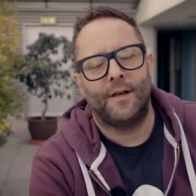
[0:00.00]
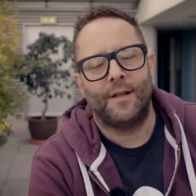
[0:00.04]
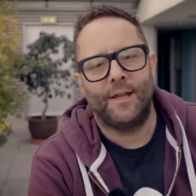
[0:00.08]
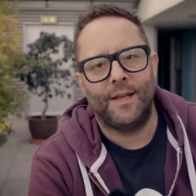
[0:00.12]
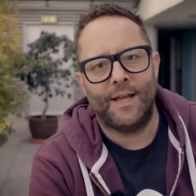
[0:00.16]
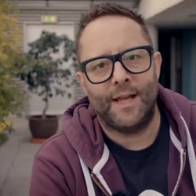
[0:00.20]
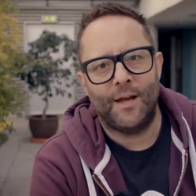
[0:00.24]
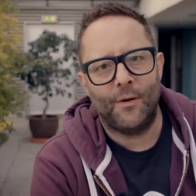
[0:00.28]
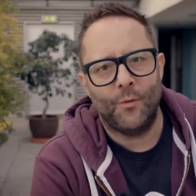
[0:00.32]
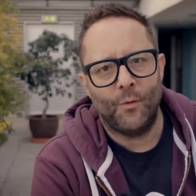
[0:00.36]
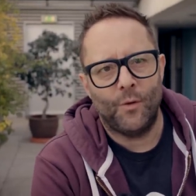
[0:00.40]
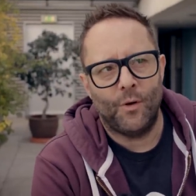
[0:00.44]

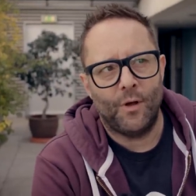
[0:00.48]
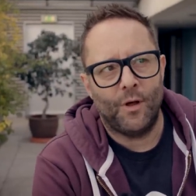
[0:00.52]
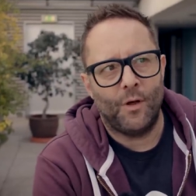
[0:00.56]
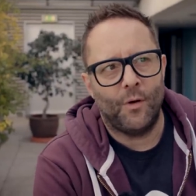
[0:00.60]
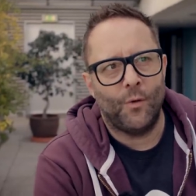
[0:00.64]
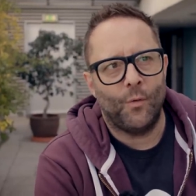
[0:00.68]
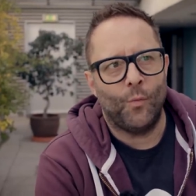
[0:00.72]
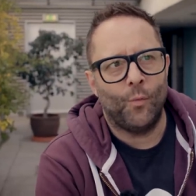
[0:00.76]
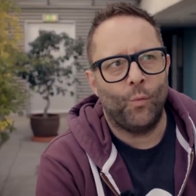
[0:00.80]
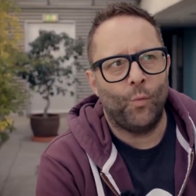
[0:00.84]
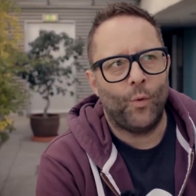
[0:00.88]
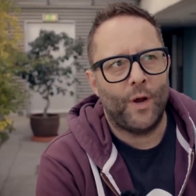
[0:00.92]
Now,
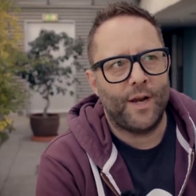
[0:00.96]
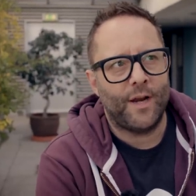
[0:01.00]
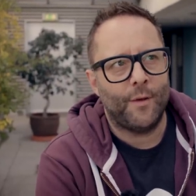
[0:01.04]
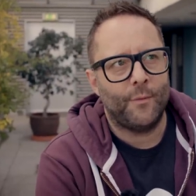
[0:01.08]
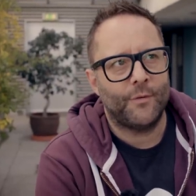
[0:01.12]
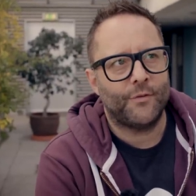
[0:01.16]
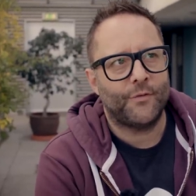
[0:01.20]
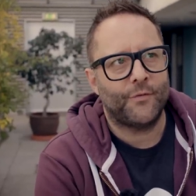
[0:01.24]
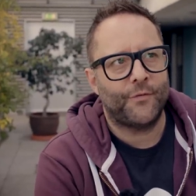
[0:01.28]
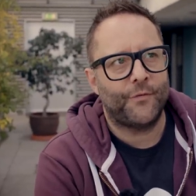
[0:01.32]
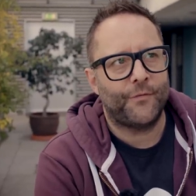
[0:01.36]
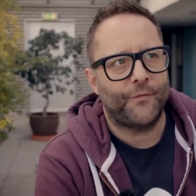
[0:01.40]
when I
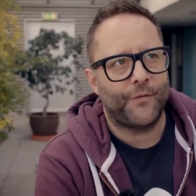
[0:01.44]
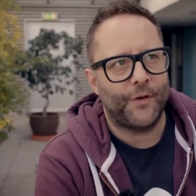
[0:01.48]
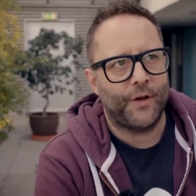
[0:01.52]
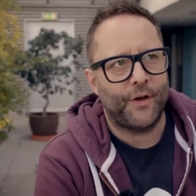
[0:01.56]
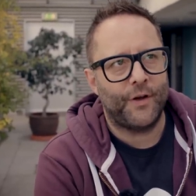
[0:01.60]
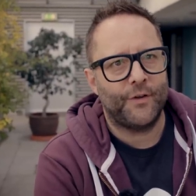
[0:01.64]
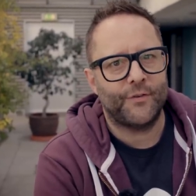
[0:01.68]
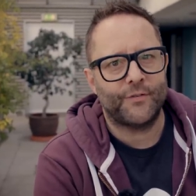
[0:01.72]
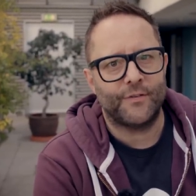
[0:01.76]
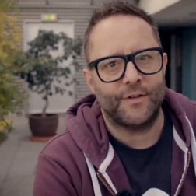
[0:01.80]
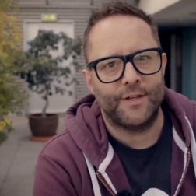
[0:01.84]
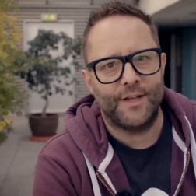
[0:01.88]
was
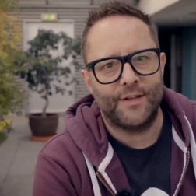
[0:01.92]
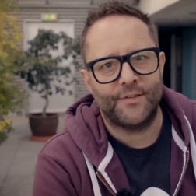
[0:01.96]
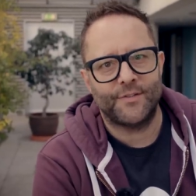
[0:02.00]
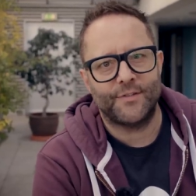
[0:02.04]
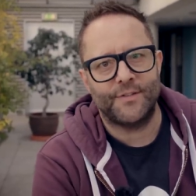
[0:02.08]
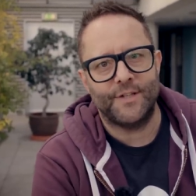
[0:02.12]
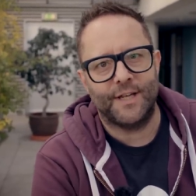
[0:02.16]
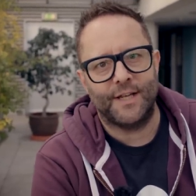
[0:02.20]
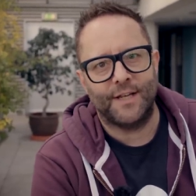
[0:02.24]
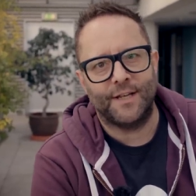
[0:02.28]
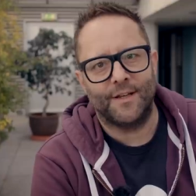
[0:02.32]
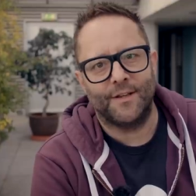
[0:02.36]
first
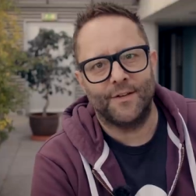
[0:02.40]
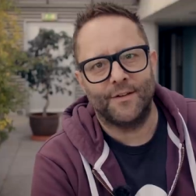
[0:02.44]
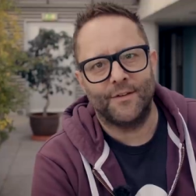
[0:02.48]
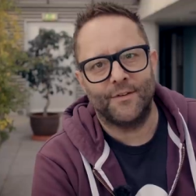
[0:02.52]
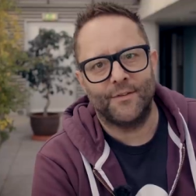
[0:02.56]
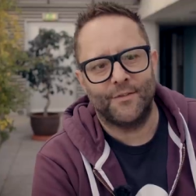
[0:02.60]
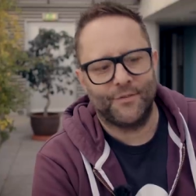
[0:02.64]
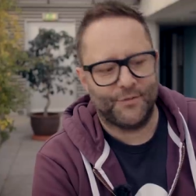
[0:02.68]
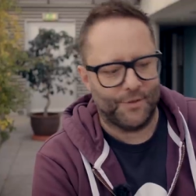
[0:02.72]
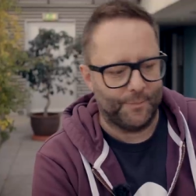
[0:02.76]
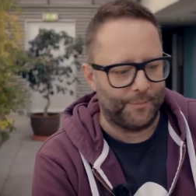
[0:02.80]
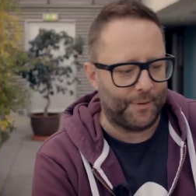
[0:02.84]
listening
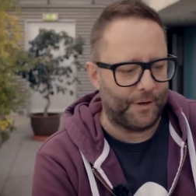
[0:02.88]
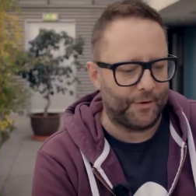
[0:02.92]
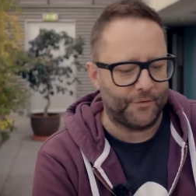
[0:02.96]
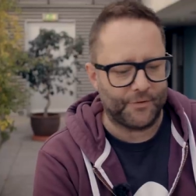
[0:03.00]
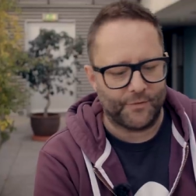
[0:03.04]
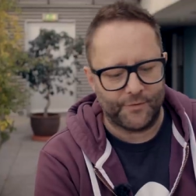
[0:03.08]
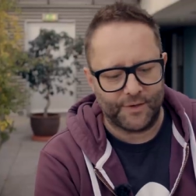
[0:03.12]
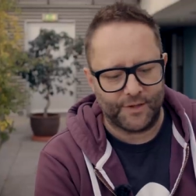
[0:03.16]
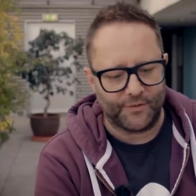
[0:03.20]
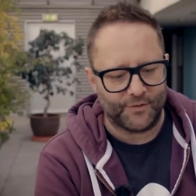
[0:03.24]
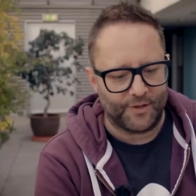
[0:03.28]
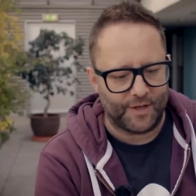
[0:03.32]
to both
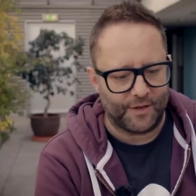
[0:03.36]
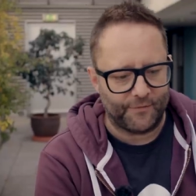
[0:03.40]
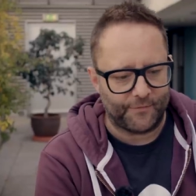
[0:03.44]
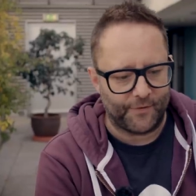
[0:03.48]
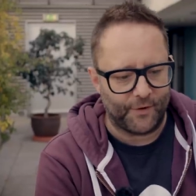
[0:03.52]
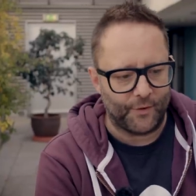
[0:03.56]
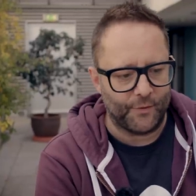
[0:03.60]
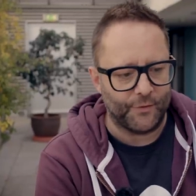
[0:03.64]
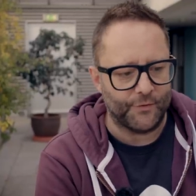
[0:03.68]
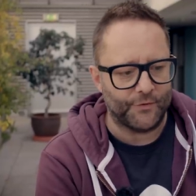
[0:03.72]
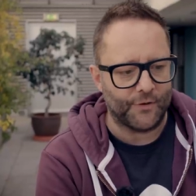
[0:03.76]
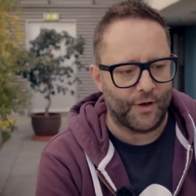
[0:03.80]
of these
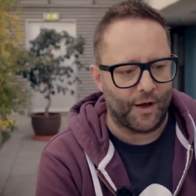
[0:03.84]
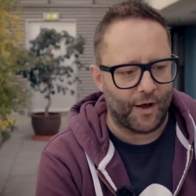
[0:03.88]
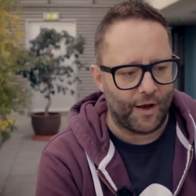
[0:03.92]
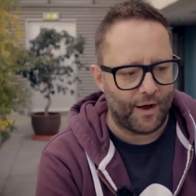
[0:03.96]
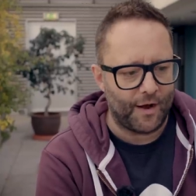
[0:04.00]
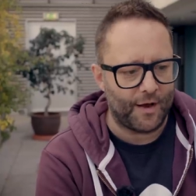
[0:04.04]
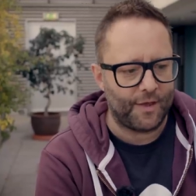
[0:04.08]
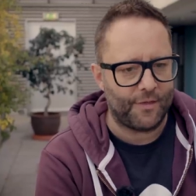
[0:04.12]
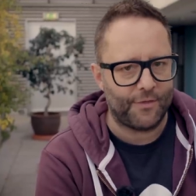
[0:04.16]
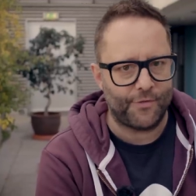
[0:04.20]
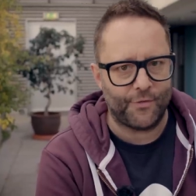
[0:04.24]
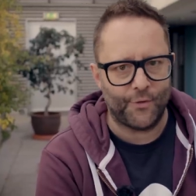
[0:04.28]
earphones,
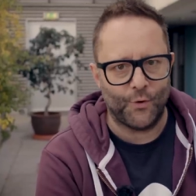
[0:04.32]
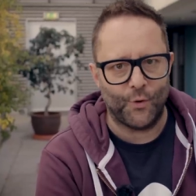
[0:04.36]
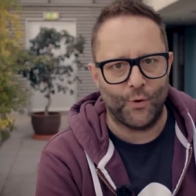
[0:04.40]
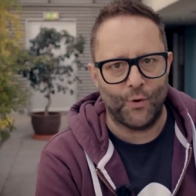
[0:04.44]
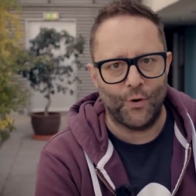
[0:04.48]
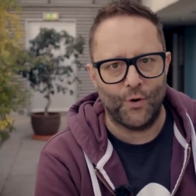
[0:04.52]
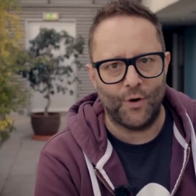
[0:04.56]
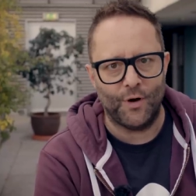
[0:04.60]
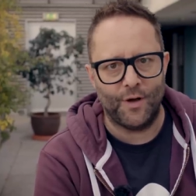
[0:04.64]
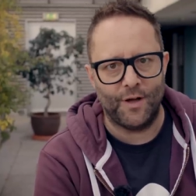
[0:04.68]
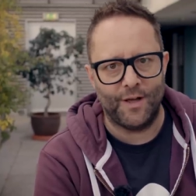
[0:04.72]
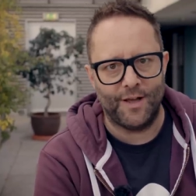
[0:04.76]
I
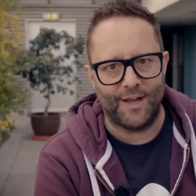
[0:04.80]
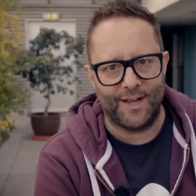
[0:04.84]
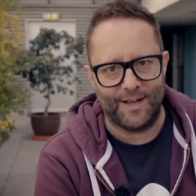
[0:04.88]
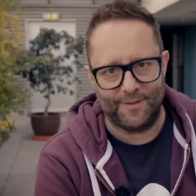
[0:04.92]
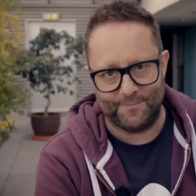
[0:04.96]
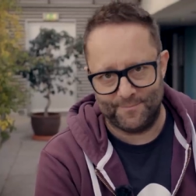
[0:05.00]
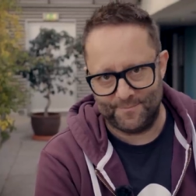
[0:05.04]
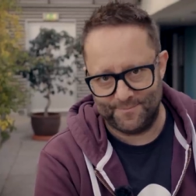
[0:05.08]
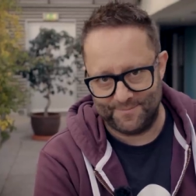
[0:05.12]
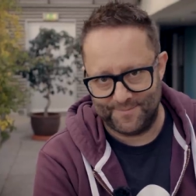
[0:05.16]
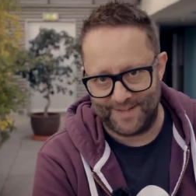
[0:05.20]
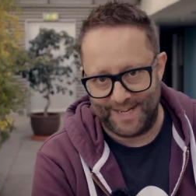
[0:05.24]
thought
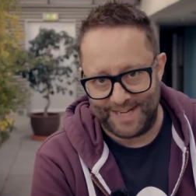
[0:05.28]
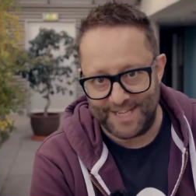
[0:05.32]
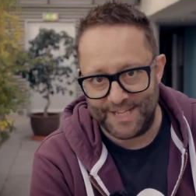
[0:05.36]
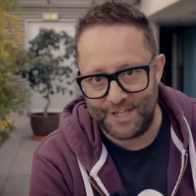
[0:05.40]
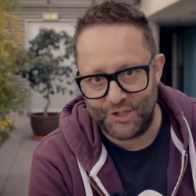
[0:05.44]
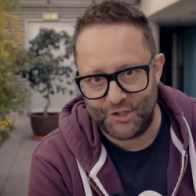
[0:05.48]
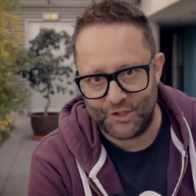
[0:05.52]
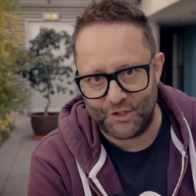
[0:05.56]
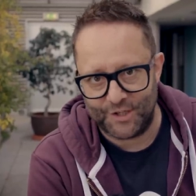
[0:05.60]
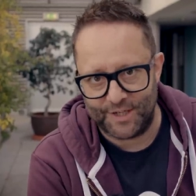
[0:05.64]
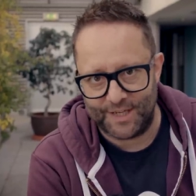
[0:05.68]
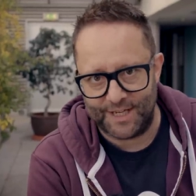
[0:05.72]

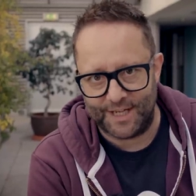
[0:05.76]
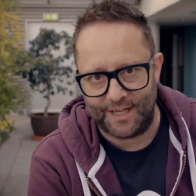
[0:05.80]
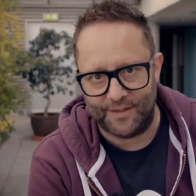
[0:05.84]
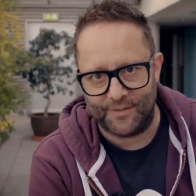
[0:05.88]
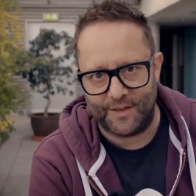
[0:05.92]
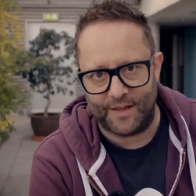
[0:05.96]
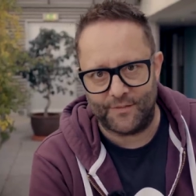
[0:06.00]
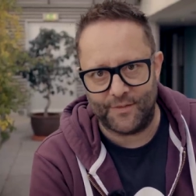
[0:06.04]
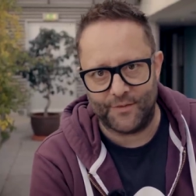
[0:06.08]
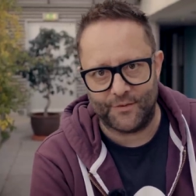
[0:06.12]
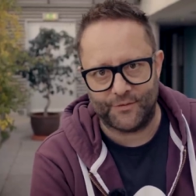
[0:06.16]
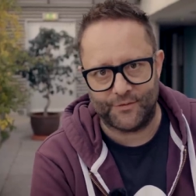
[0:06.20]
initially
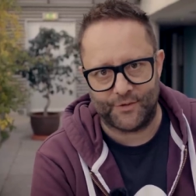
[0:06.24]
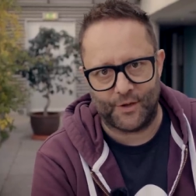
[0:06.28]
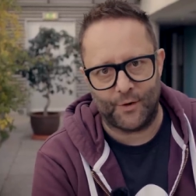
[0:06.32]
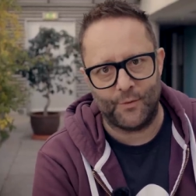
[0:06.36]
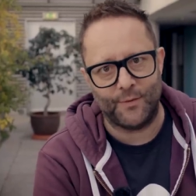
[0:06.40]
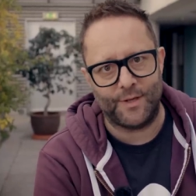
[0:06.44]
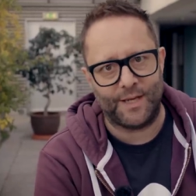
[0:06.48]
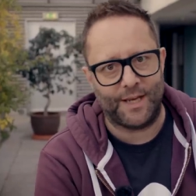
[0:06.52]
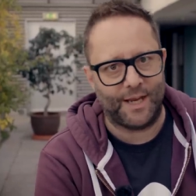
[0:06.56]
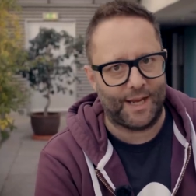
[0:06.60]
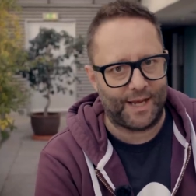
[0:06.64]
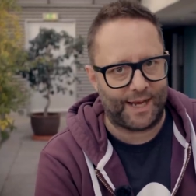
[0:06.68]
that the
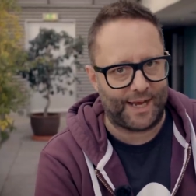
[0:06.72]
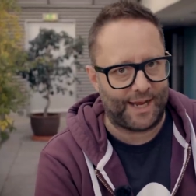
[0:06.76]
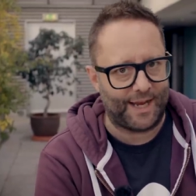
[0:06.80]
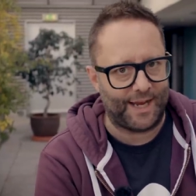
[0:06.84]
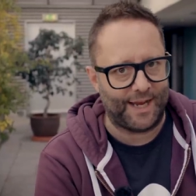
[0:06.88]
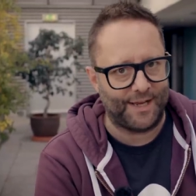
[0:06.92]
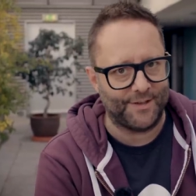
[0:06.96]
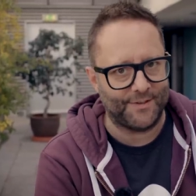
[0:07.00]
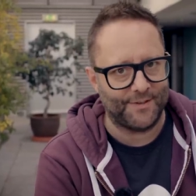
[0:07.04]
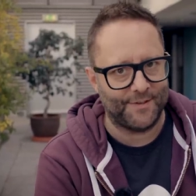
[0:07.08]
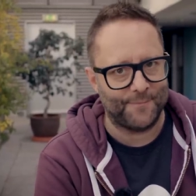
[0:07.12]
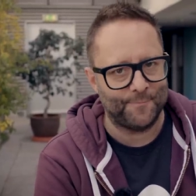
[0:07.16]
Sony
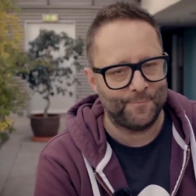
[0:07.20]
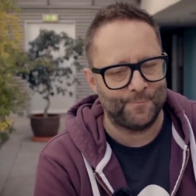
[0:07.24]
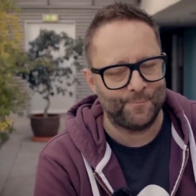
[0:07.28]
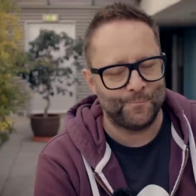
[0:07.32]
had